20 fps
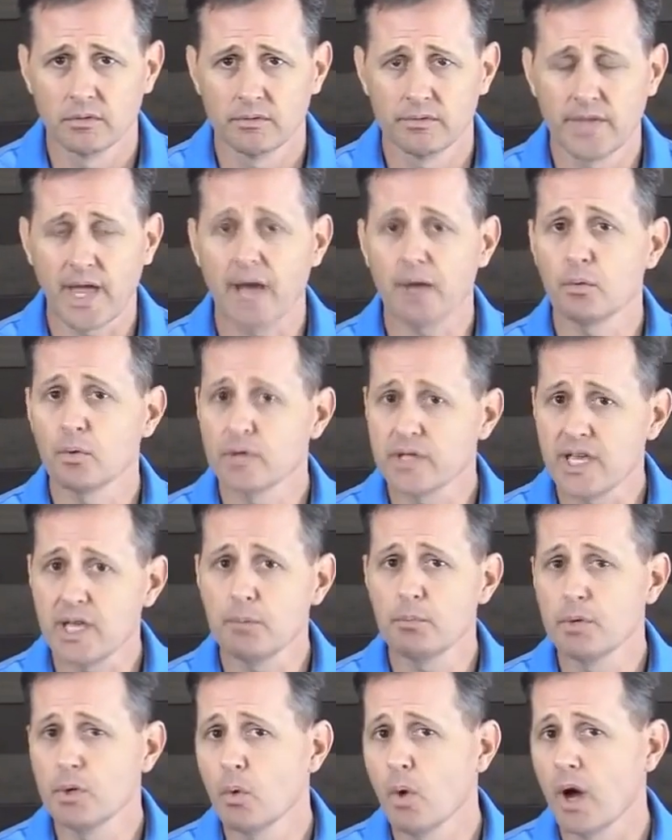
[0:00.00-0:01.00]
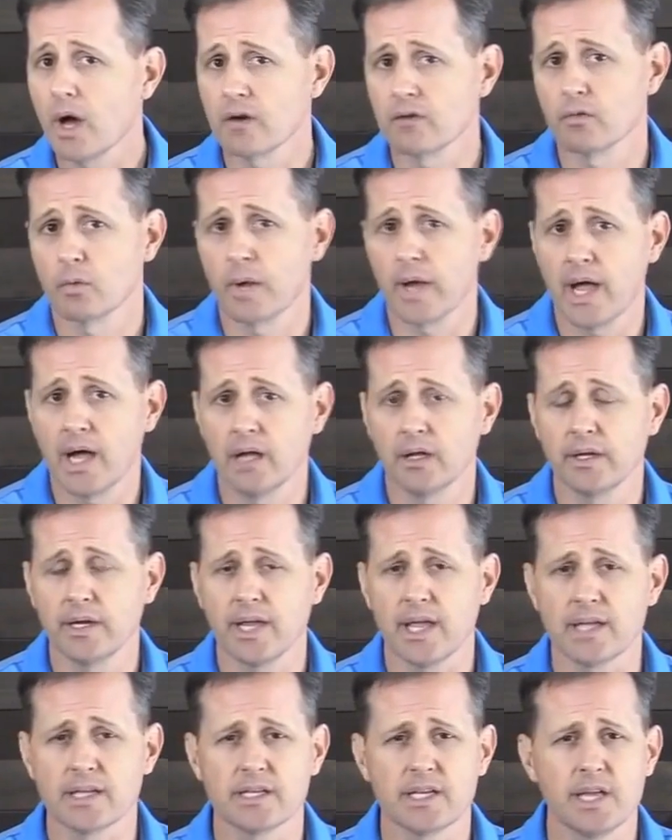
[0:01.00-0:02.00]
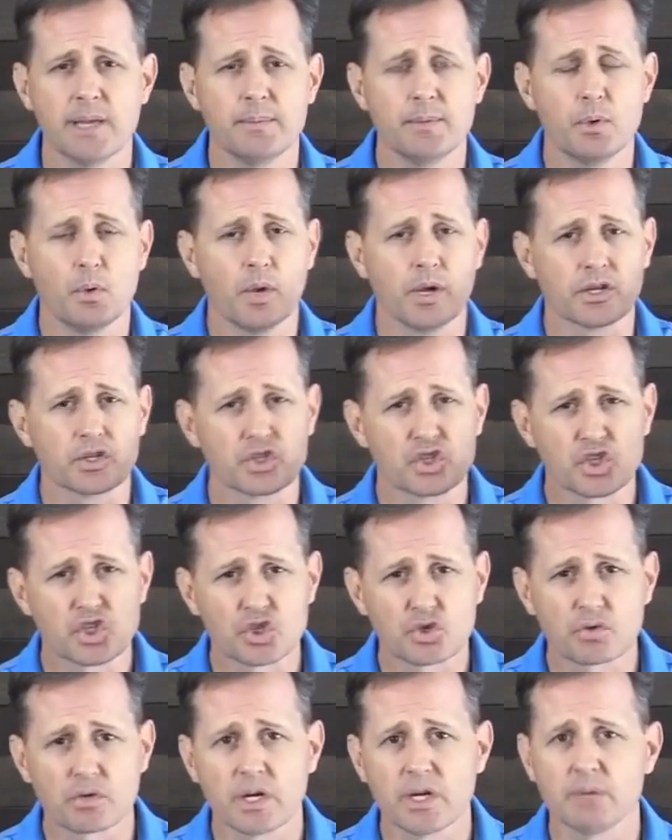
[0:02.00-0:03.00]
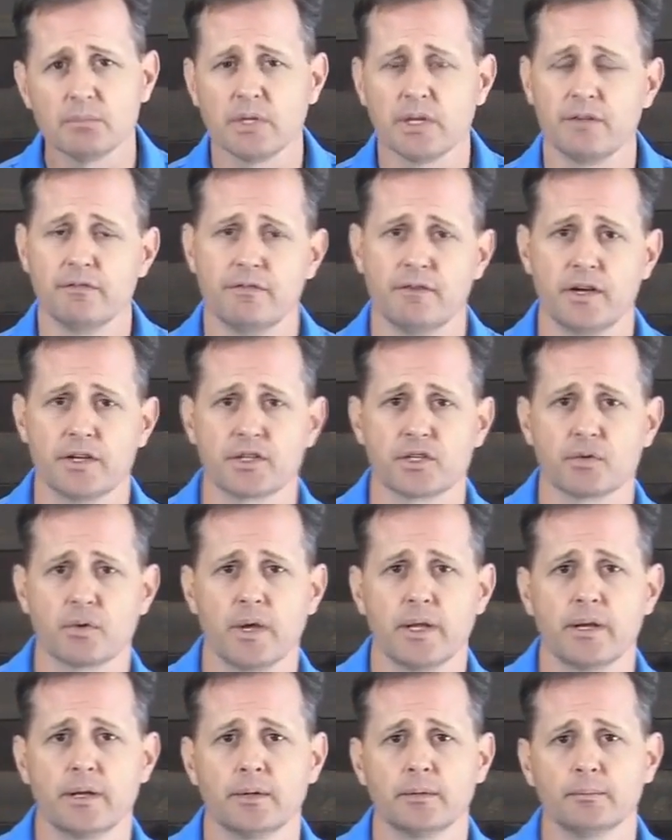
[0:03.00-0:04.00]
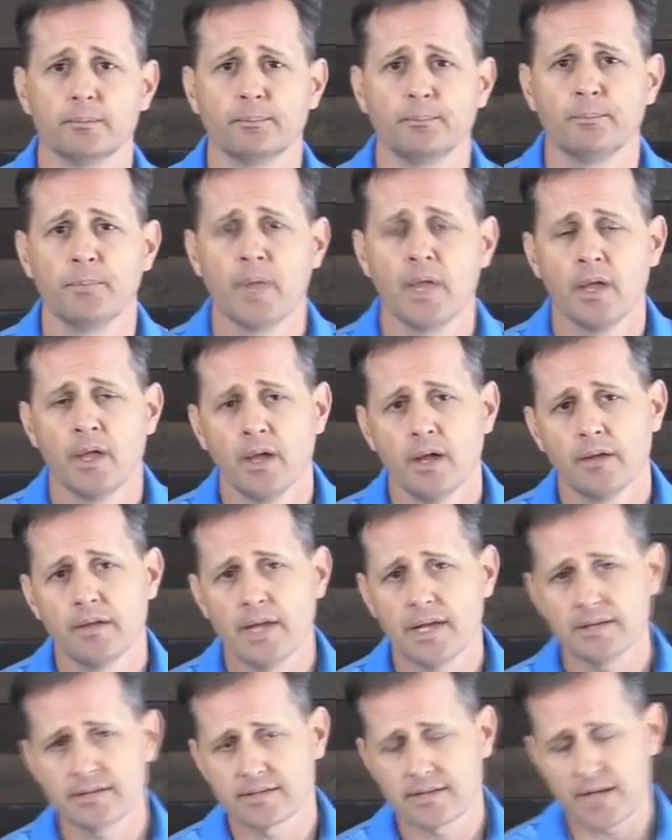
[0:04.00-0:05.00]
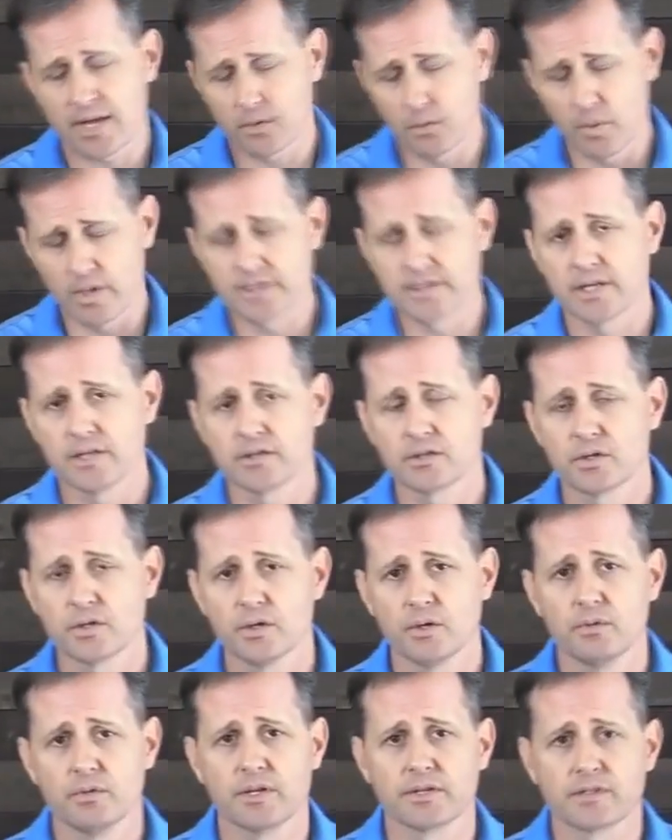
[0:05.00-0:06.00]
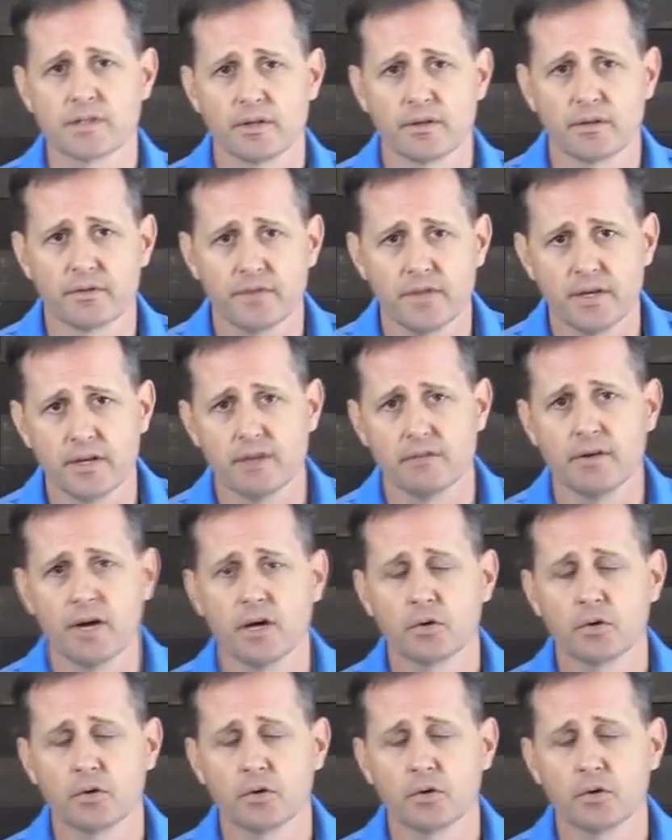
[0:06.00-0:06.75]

That will keep you out of reality and keep you extremely frustrated. And that segues into this other thing of